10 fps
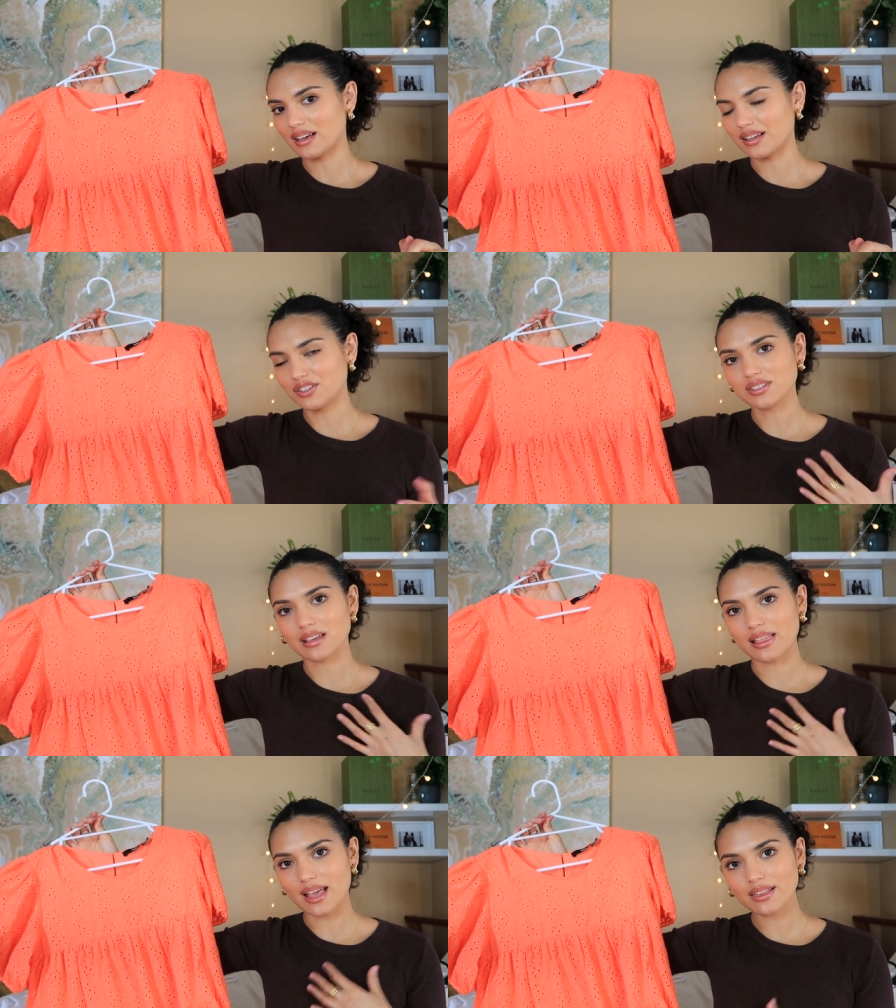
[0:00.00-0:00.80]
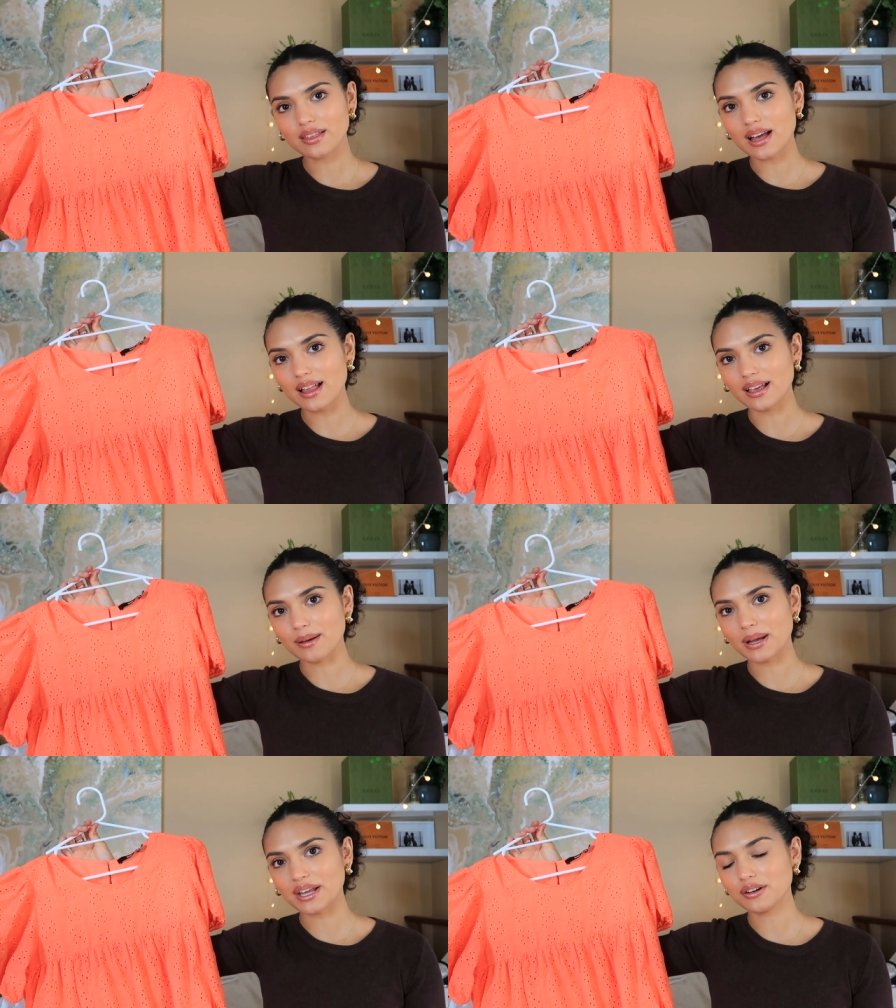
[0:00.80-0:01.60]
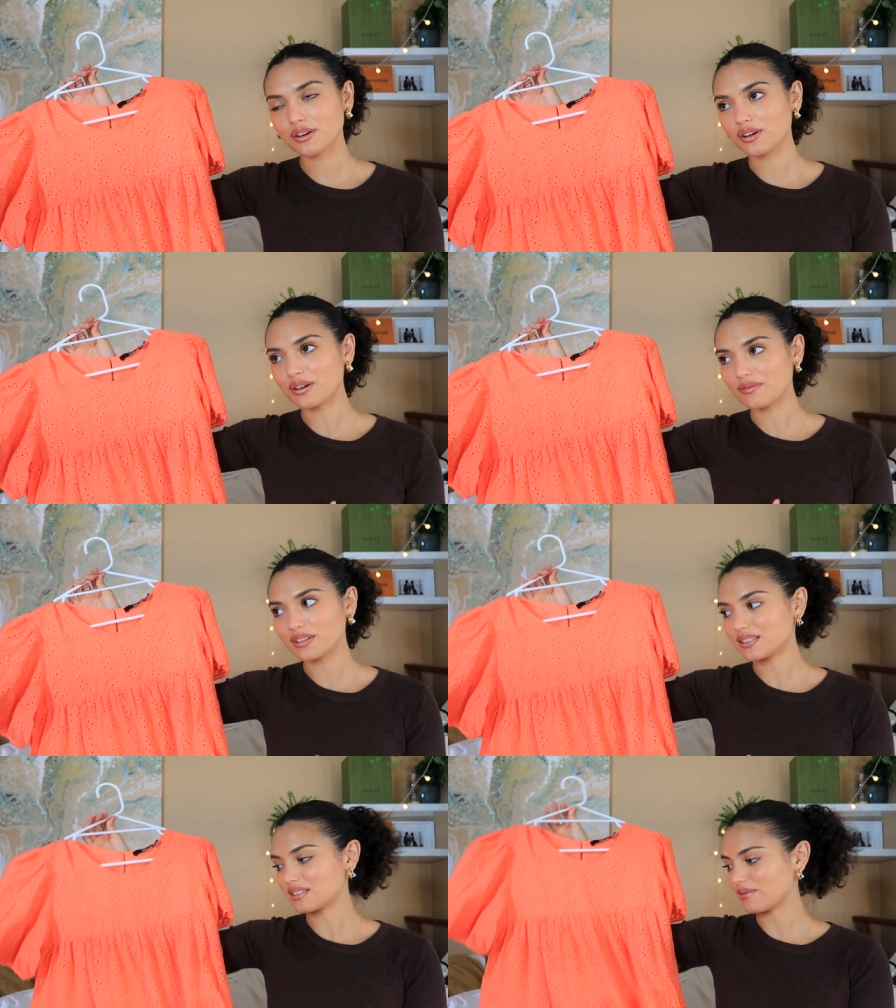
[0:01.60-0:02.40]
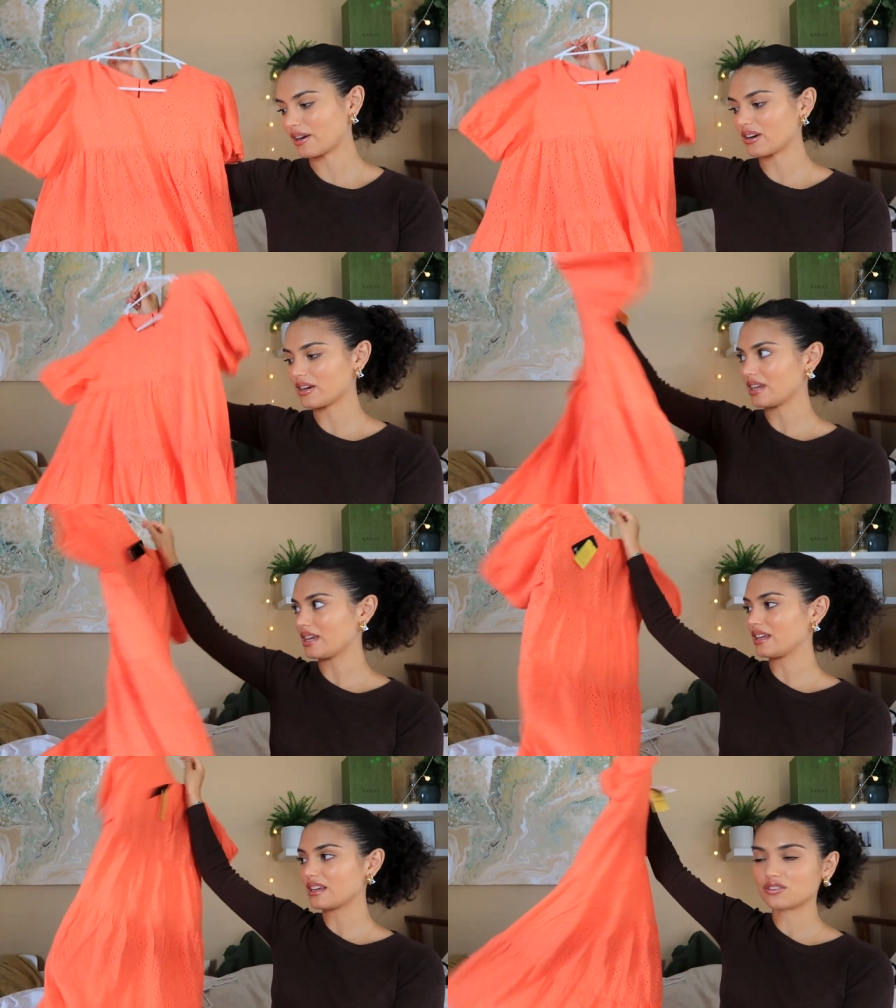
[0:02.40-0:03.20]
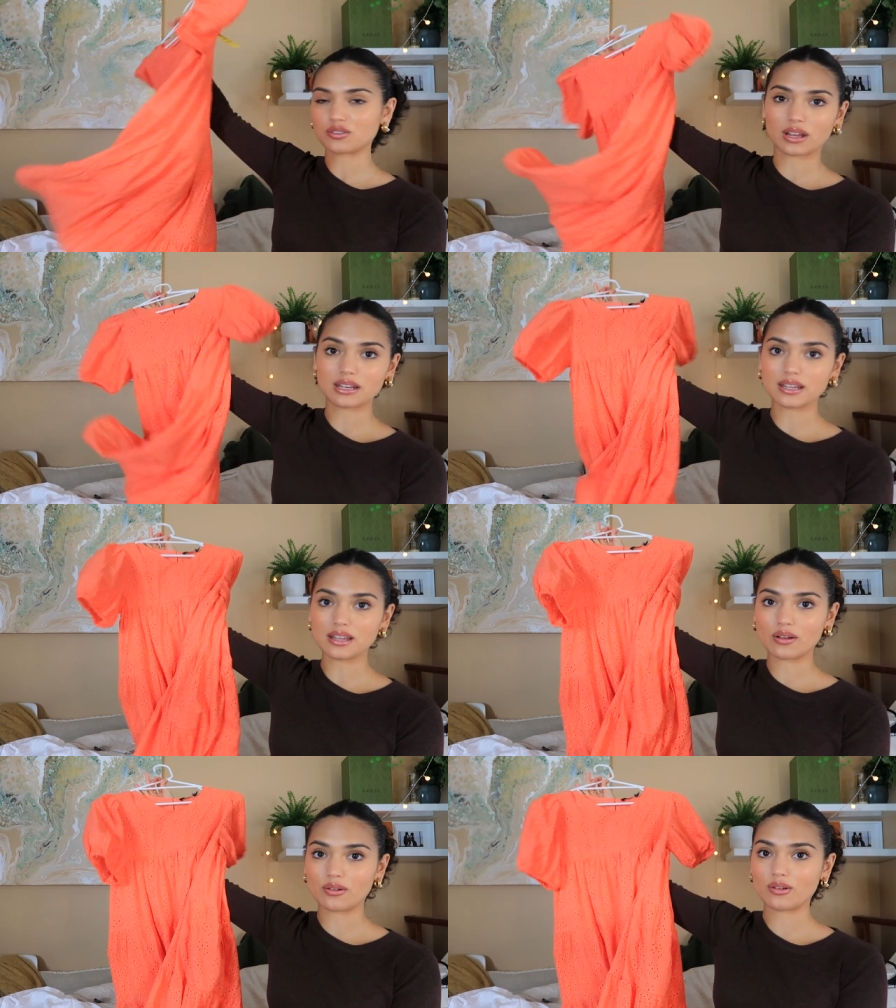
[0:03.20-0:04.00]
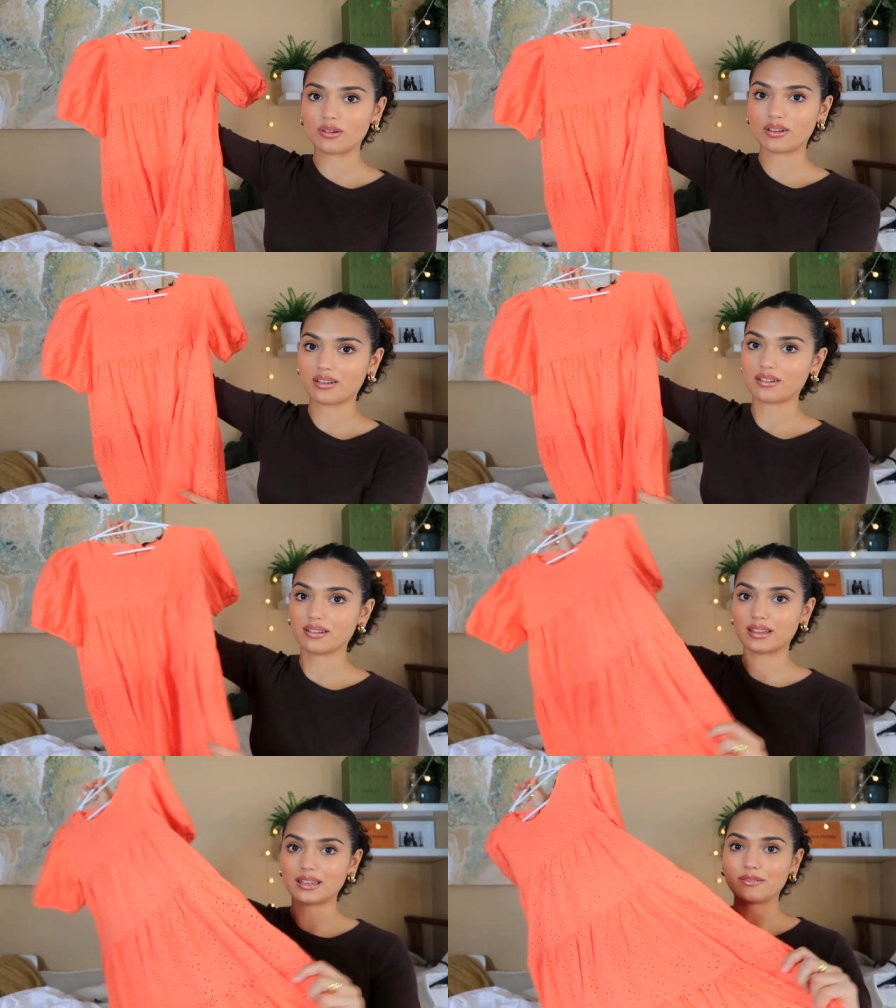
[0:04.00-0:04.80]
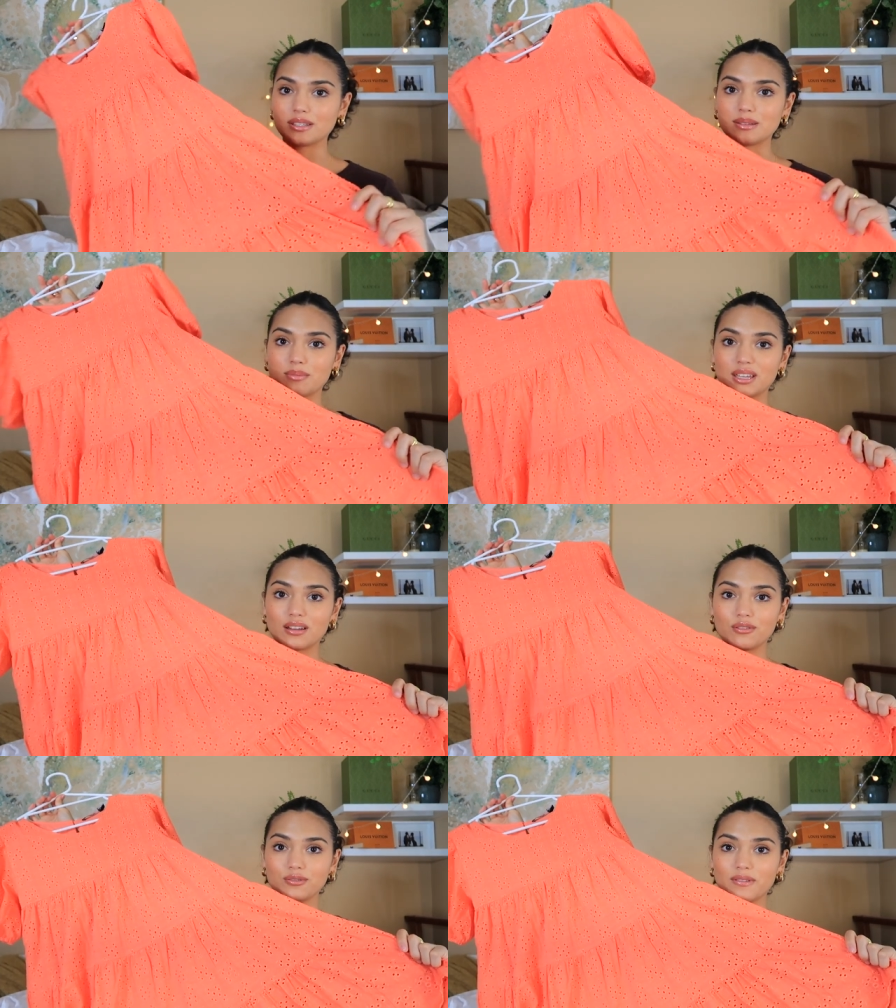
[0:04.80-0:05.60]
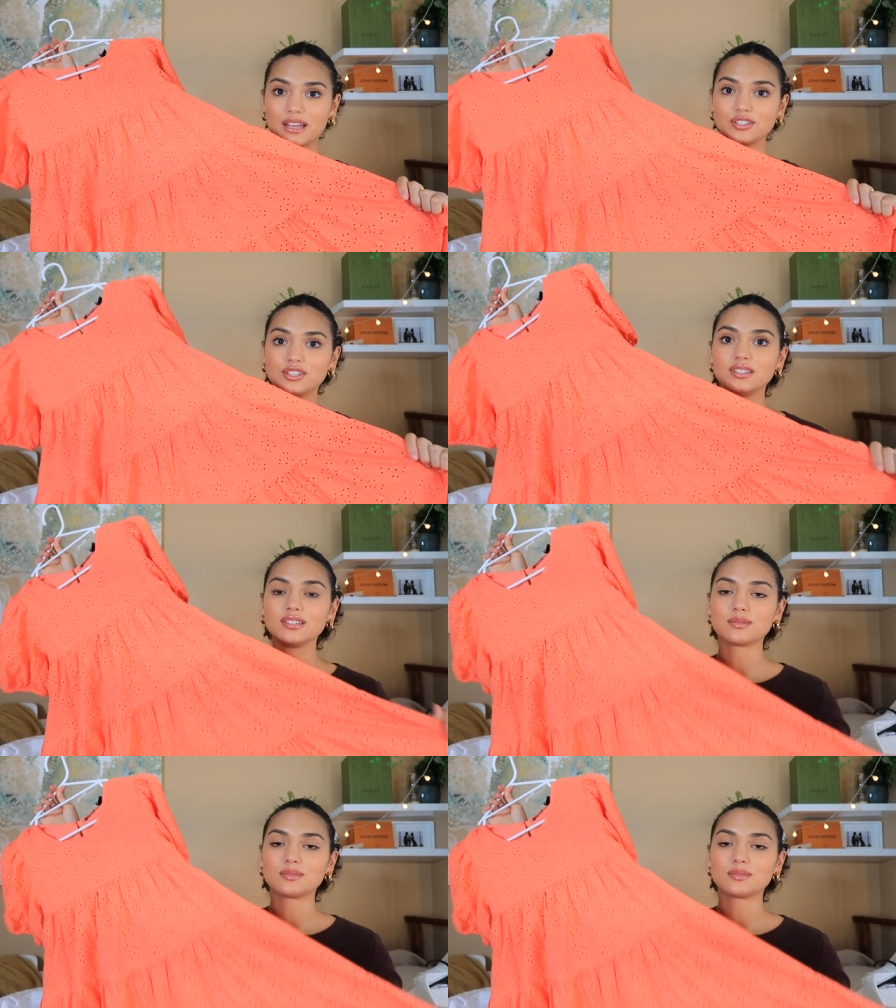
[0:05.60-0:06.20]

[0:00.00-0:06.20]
I just, I like the colour but I don't know if it's very trendy or if it's a bit old fashioned.